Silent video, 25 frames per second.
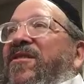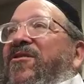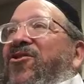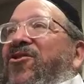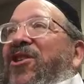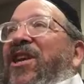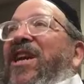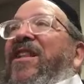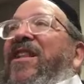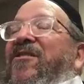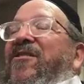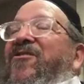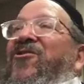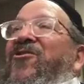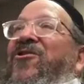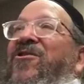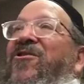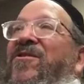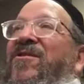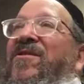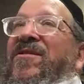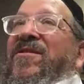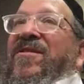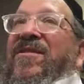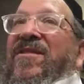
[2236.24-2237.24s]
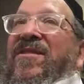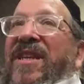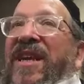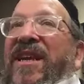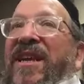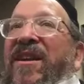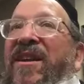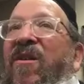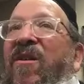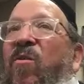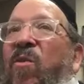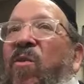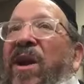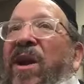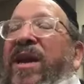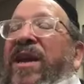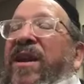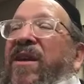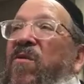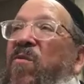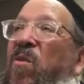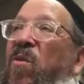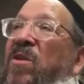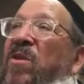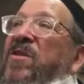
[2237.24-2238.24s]
challenges that
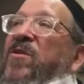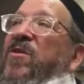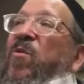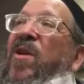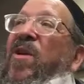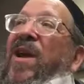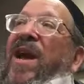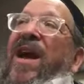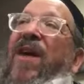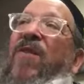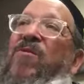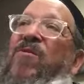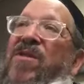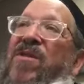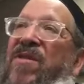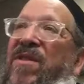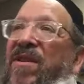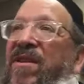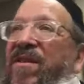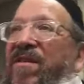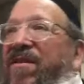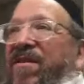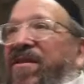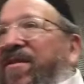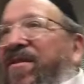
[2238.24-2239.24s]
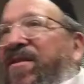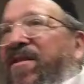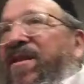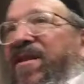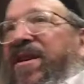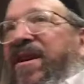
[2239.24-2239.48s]
await once we're out there.